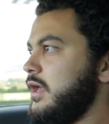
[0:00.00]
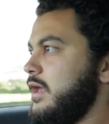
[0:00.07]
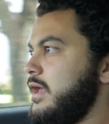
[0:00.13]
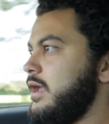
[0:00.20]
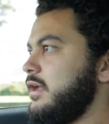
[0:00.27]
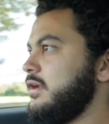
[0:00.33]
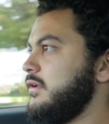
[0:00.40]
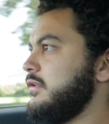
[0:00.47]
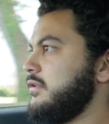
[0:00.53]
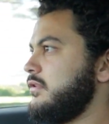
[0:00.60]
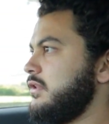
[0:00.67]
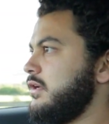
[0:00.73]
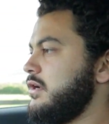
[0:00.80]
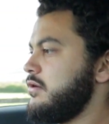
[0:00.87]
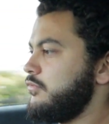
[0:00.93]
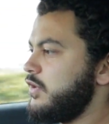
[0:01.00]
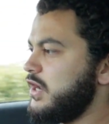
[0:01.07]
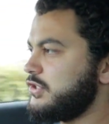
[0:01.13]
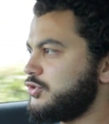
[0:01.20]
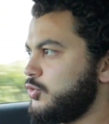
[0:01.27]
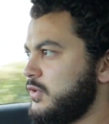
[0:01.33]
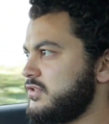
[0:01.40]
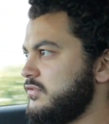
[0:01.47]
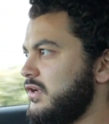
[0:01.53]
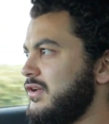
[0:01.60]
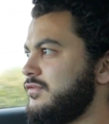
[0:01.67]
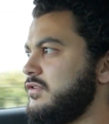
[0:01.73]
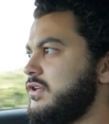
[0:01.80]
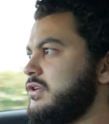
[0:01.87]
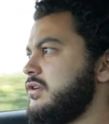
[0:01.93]
and the ratio as well
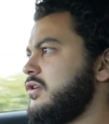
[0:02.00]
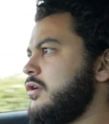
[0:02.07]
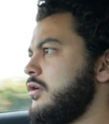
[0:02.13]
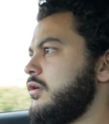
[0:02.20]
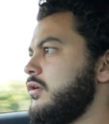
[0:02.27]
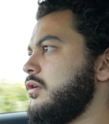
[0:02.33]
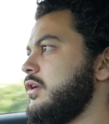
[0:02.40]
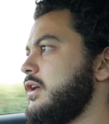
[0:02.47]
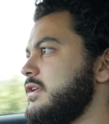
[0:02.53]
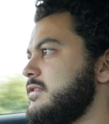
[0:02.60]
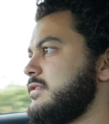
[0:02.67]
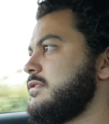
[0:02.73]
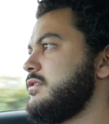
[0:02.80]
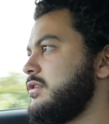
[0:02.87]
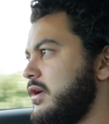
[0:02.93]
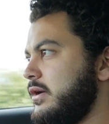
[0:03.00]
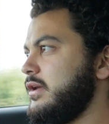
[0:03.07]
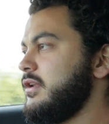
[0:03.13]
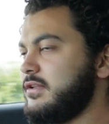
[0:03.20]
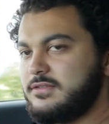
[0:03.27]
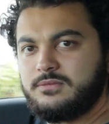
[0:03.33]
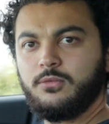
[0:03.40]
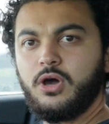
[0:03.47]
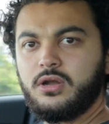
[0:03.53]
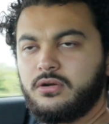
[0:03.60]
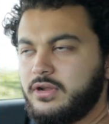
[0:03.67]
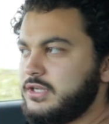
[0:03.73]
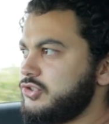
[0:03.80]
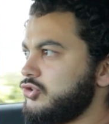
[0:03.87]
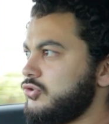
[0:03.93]
of the turn is tight, it's smaller
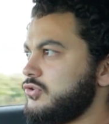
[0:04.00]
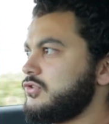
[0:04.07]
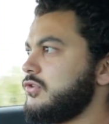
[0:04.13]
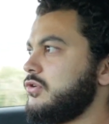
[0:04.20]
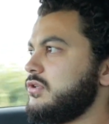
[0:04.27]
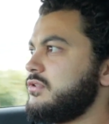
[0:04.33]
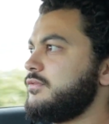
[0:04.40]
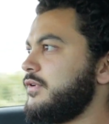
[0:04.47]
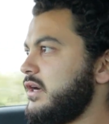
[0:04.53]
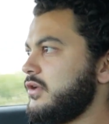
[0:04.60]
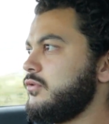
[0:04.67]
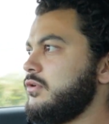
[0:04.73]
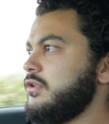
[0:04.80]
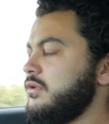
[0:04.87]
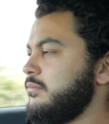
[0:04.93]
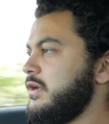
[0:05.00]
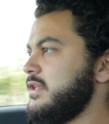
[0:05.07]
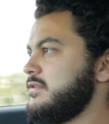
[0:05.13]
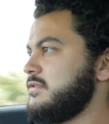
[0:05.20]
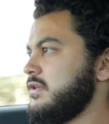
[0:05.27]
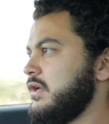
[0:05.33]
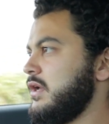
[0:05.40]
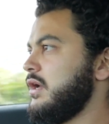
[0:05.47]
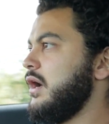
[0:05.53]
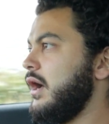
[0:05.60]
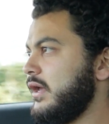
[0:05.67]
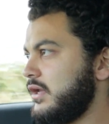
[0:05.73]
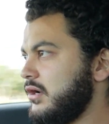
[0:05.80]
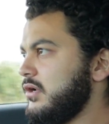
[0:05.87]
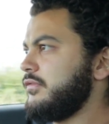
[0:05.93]
ratio, so it's very good in the bends.
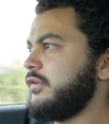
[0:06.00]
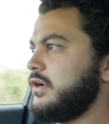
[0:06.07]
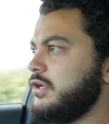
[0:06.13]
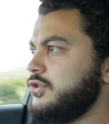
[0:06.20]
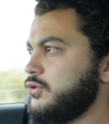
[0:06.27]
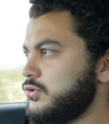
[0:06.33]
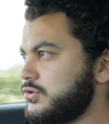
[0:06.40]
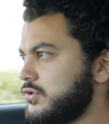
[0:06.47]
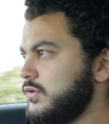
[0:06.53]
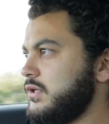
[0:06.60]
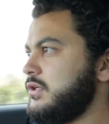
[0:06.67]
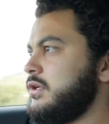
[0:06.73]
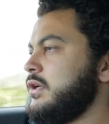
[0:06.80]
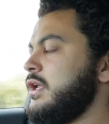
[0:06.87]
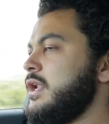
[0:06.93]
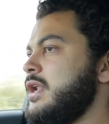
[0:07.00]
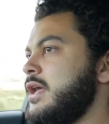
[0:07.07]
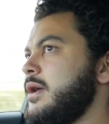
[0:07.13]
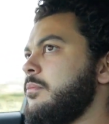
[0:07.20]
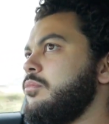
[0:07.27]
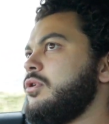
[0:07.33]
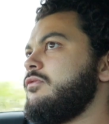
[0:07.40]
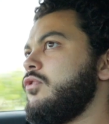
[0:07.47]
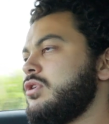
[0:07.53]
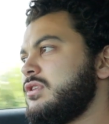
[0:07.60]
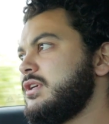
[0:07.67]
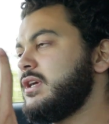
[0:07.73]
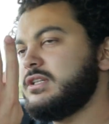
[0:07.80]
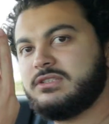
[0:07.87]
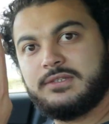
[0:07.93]
I got fairly used to it. But one
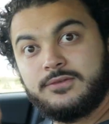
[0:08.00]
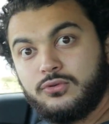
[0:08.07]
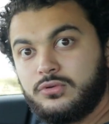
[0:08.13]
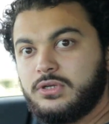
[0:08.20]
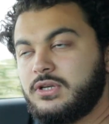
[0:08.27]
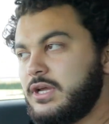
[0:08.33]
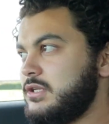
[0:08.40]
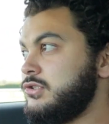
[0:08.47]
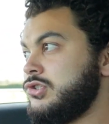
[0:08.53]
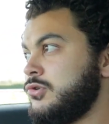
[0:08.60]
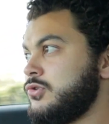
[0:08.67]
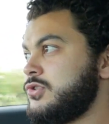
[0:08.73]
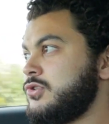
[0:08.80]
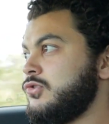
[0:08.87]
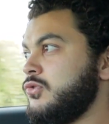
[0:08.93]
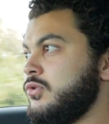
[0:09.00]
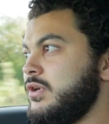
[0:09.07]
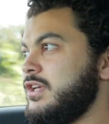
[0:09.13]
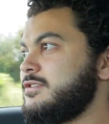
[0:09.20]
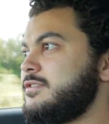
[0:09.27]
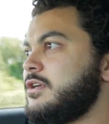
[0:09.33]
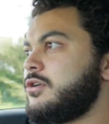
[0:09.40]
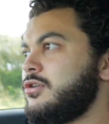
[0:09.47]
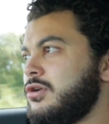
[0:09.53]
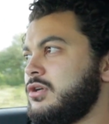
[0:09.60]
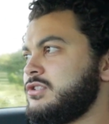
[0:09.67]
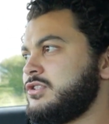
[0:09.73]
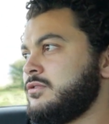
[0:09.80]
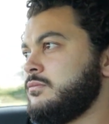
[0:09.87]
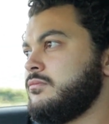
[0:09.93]
thing I just couldn't get used to is the
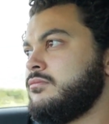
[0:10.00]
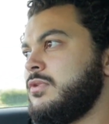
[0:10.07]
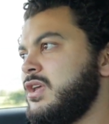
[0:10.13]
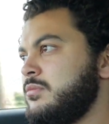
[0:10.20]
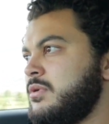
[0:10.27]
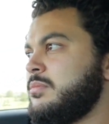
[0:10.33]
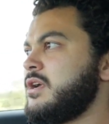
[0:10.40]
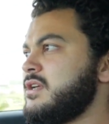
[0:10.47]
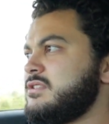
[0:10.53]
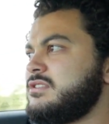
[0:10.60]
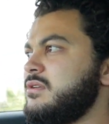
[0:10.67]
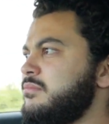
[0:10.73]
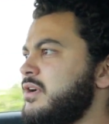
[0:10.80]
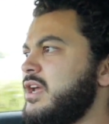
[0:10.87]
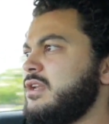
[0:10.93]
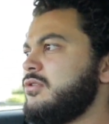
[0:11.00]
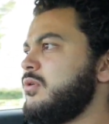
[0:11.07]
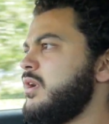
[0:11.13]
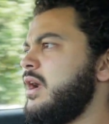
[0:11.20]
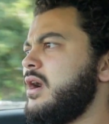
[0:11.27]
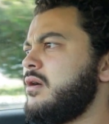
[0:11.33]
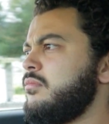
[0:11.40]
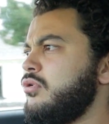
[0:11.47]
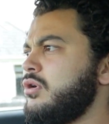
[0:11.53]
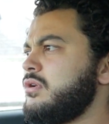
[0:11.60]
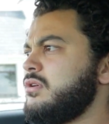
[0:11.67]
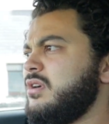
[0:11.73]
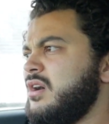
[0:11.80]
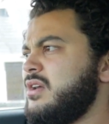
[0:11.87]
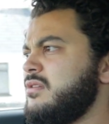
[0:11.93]
clutch. Maybe because it's a brand new car, but
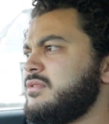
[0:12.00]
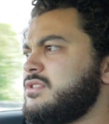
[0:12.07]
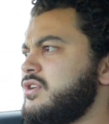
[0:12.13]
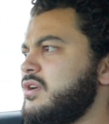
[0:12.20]
I was